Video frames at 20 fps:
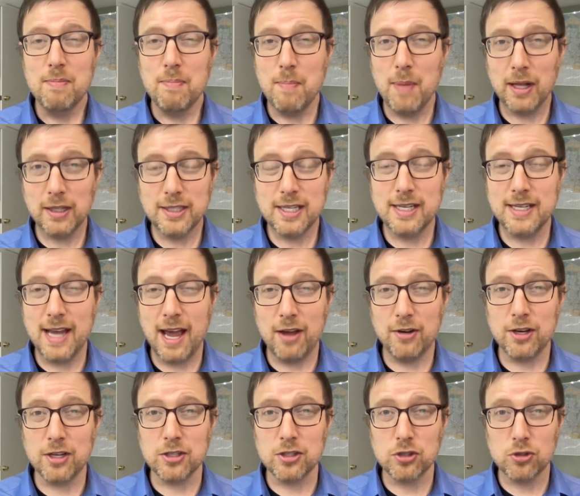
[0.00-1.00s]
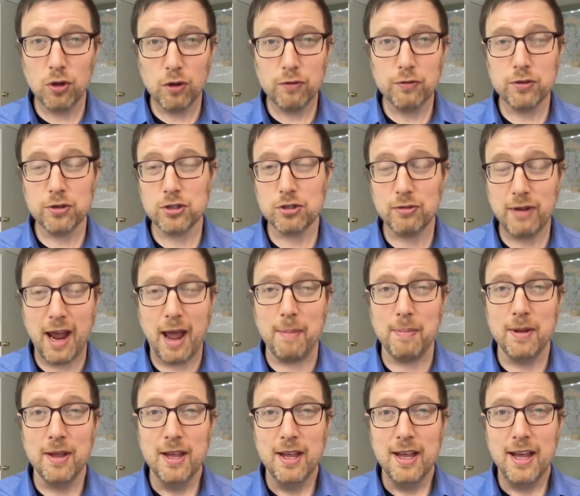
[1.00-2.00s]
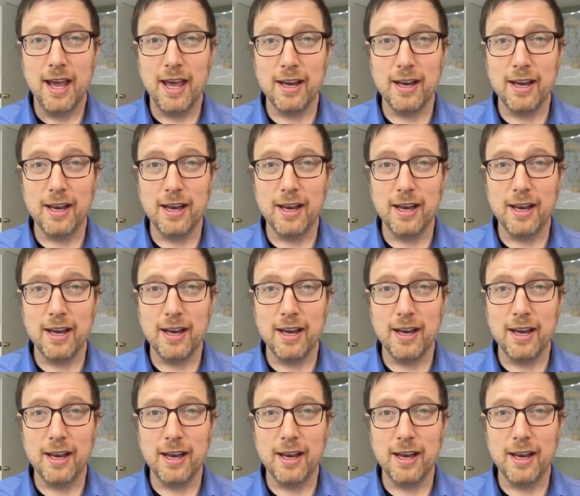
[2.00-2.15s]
melted down and sold for scrap,